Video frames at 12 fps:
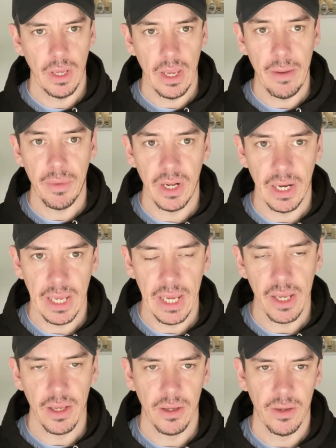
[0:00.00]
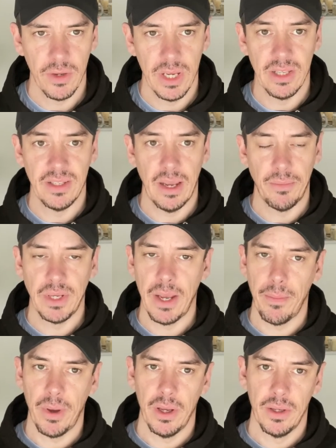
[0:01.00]
imminently in
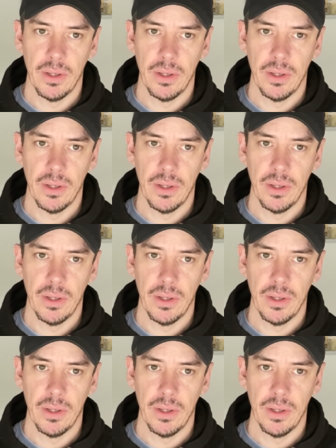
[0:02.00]
September,